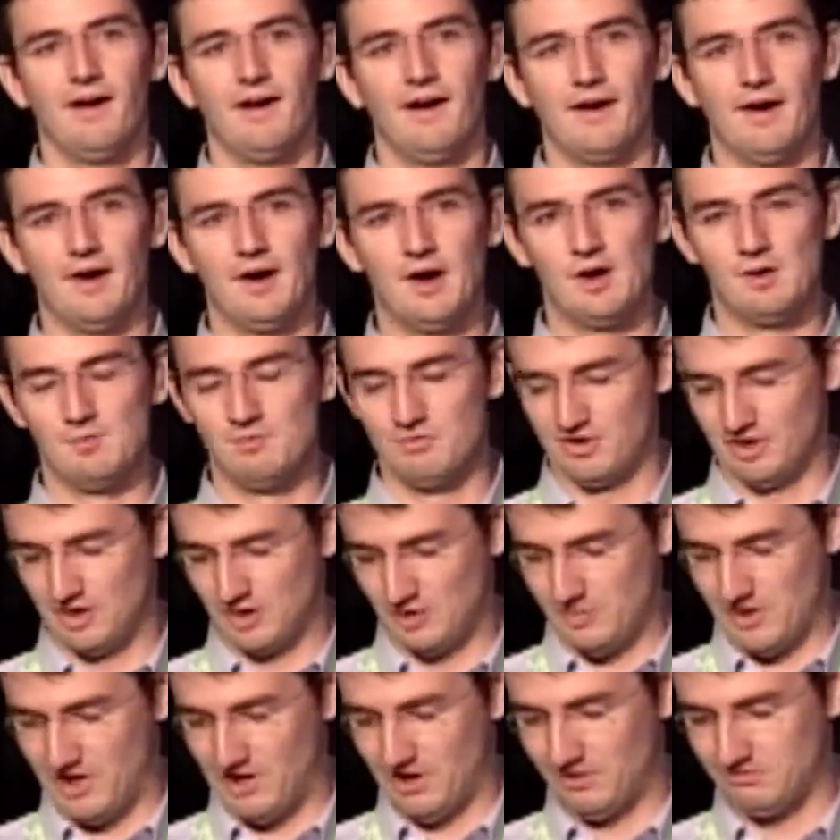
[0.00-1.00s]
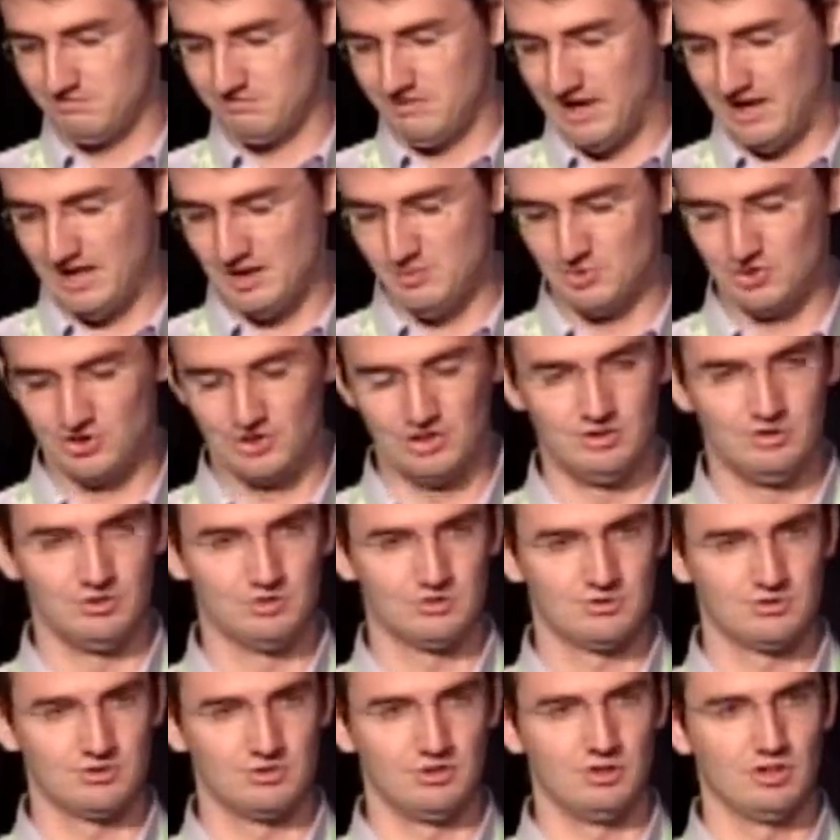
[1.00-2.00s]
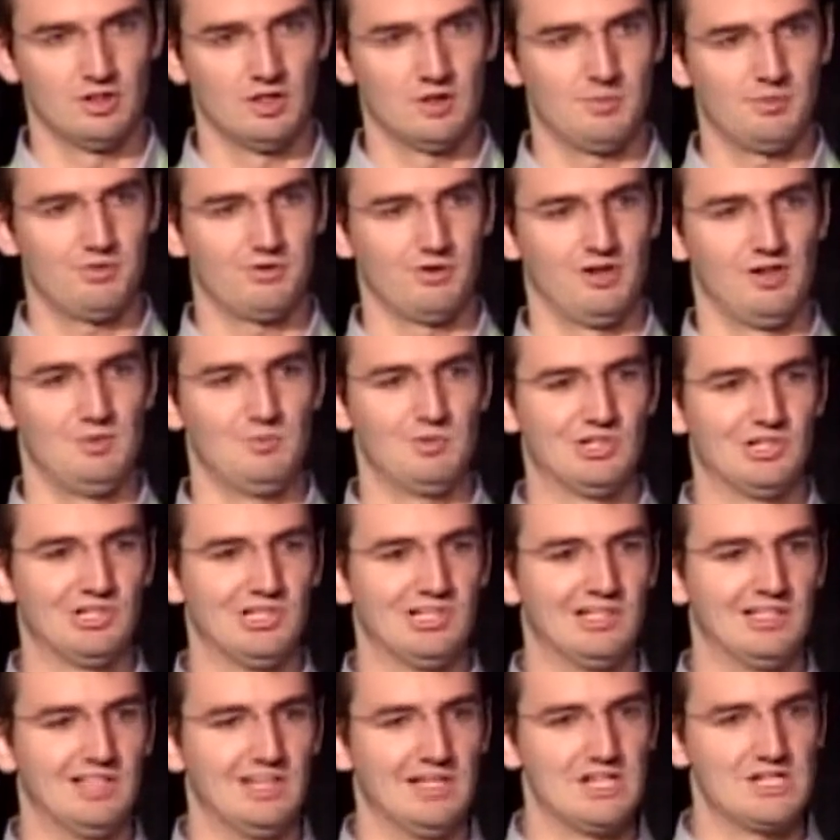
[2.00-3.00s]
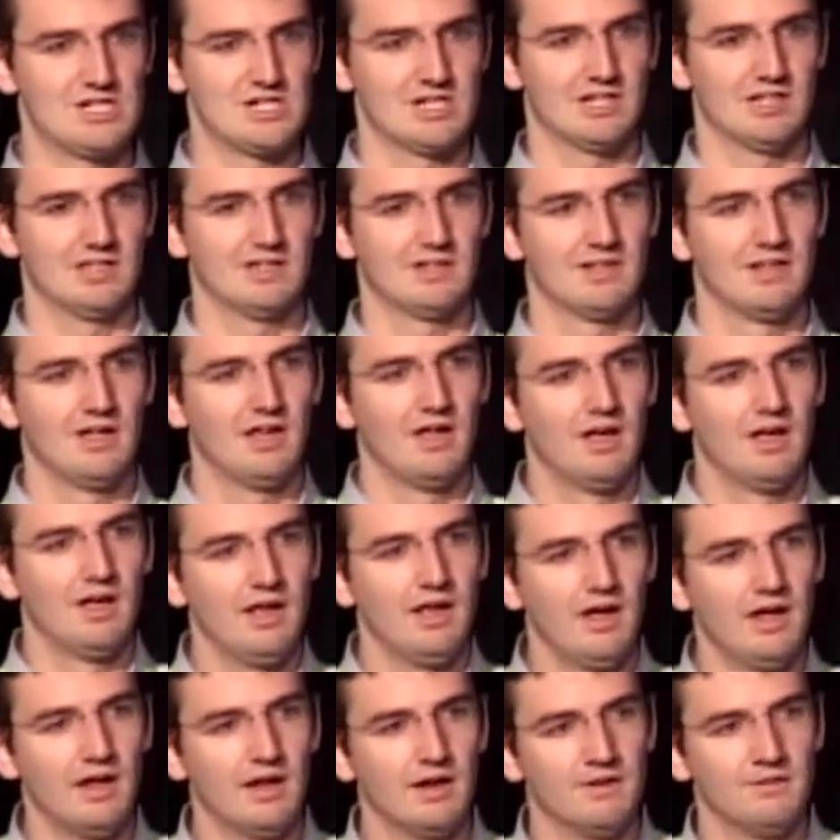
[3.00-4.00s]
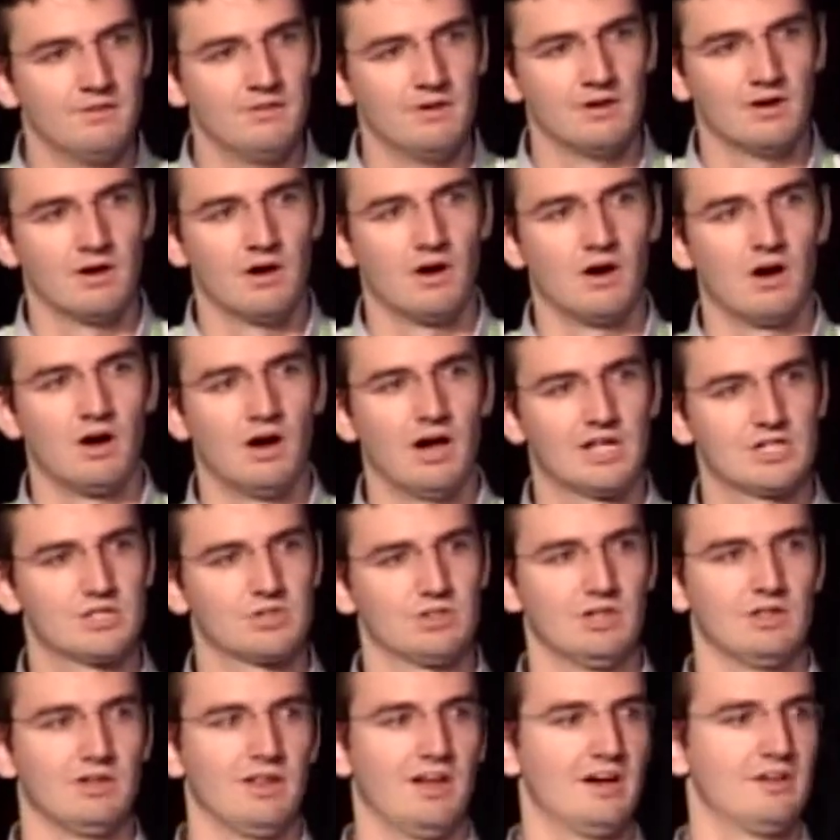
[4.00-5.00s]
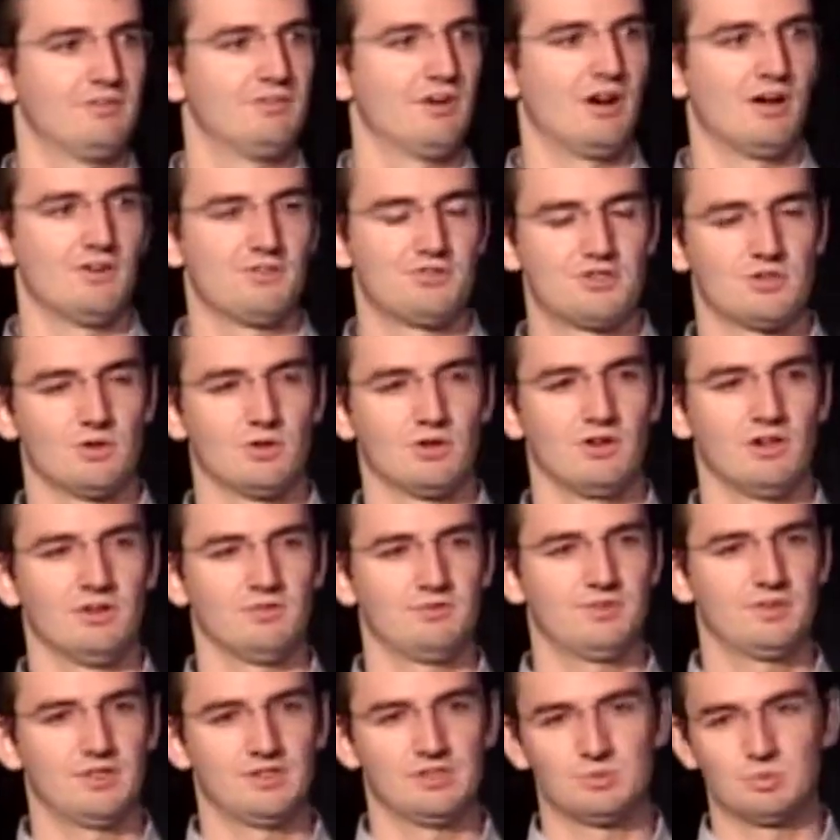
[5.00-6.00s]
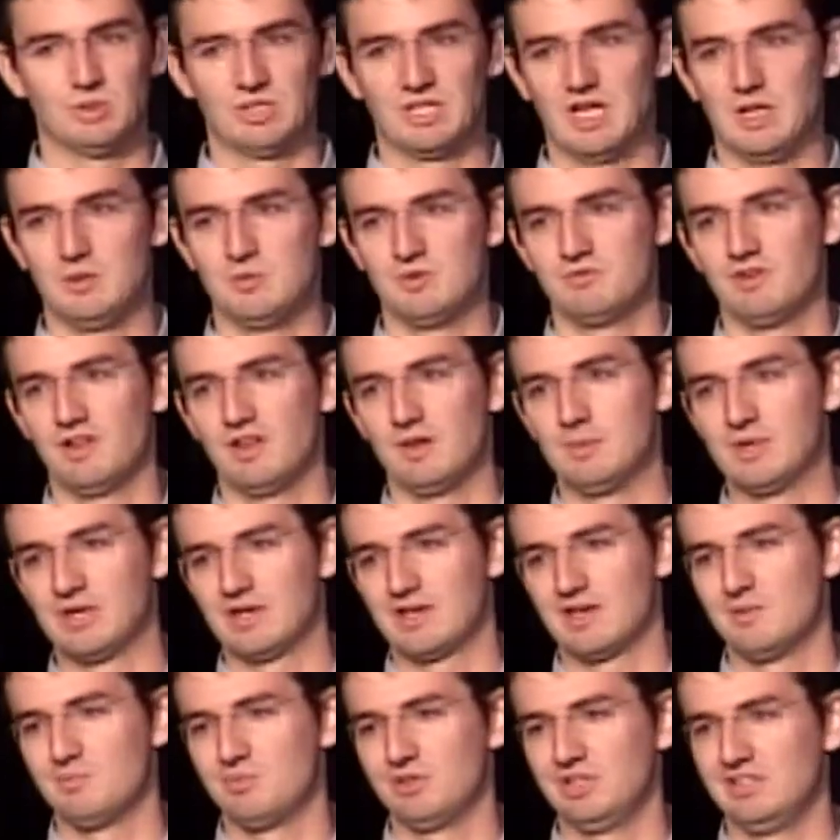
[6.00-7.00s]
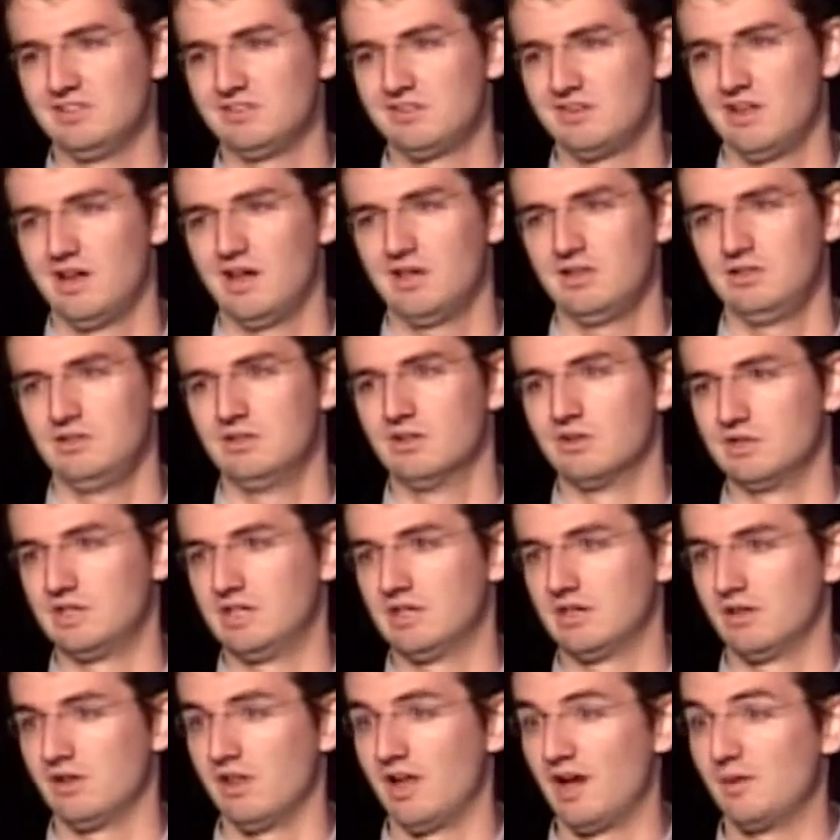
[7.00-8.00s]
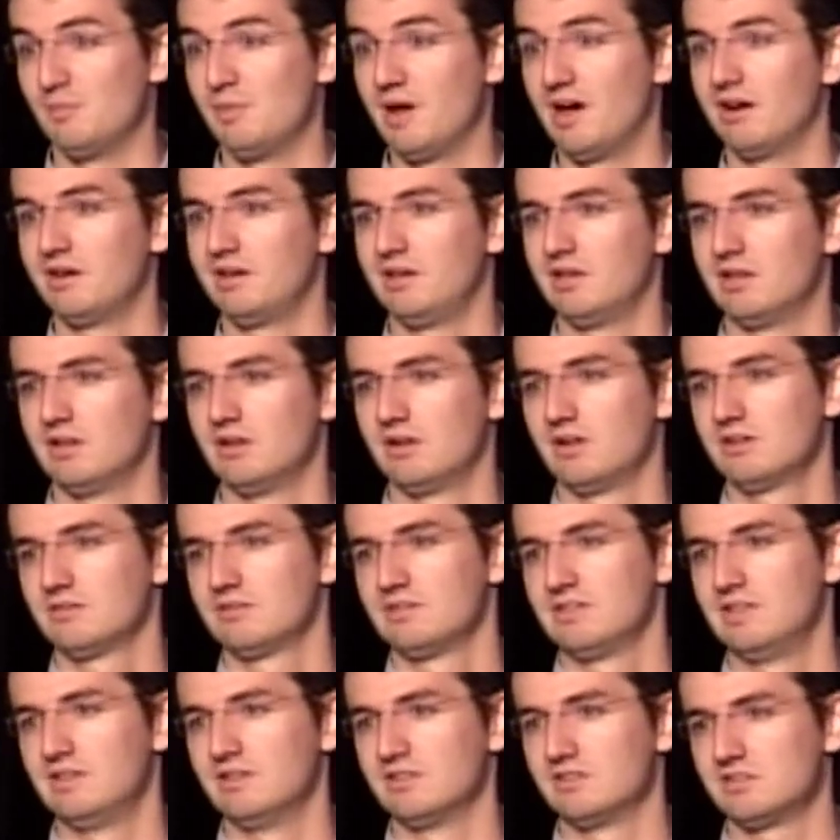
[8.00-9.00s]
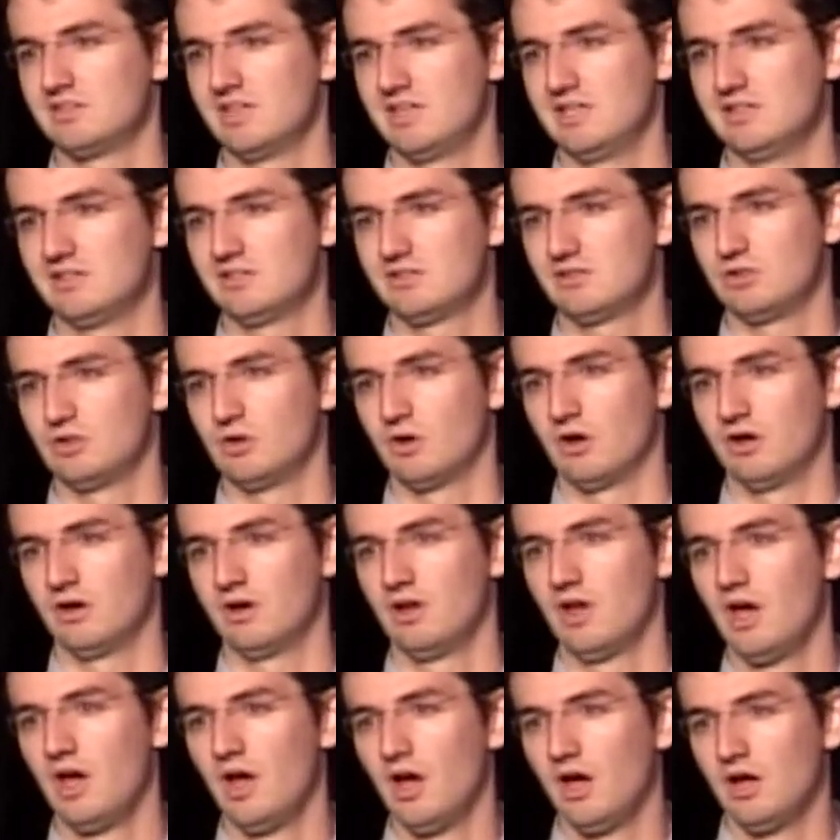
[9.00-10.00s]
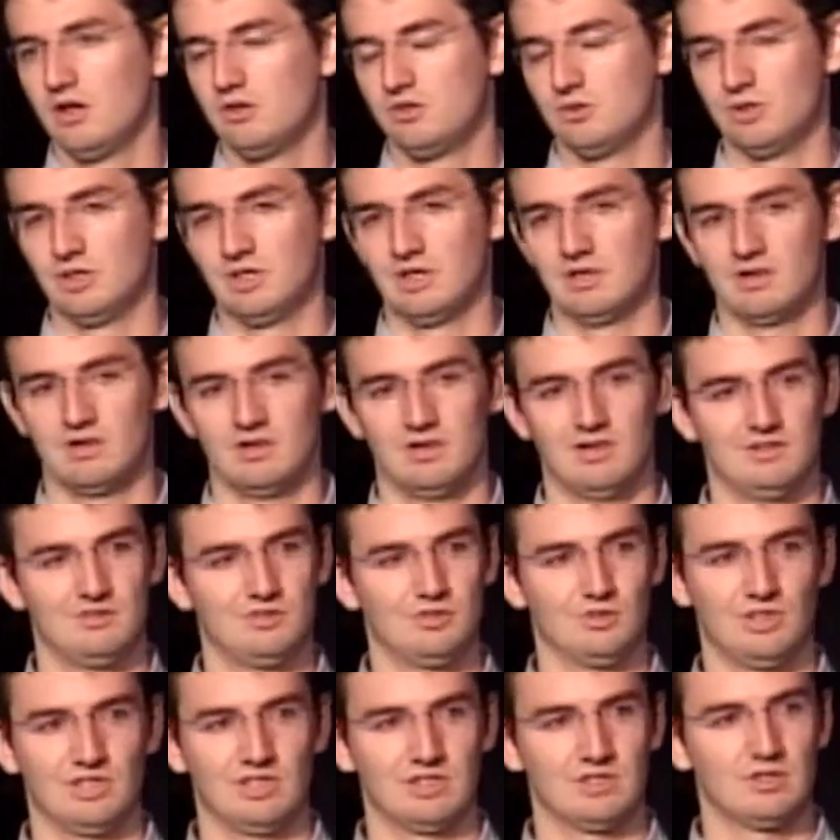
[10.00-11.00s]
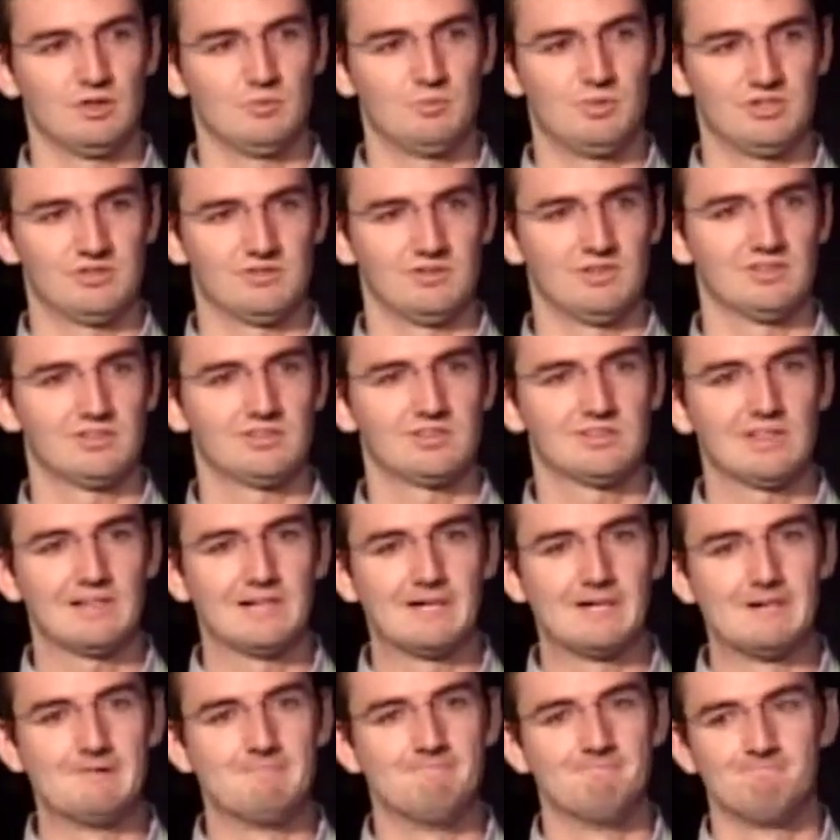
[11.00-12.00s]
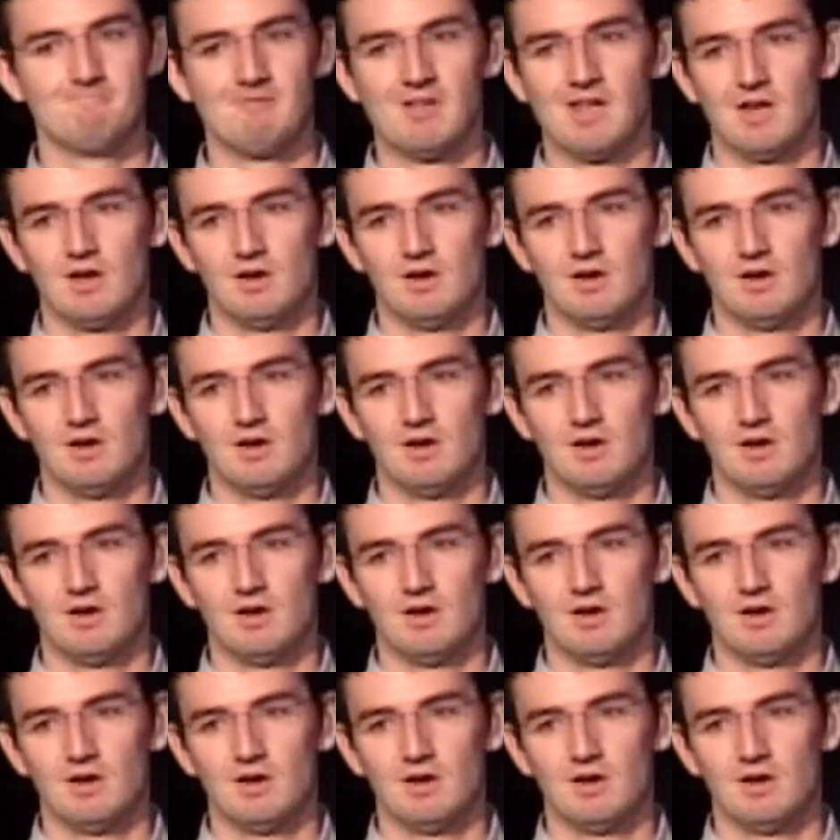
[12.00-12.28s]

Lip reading: There are about 80 million users in Europe, 30 million in Asia, and there are actually a lot of offshore Facebook game development companies that you don't hear a lot about here in the States who are doing a good business, kind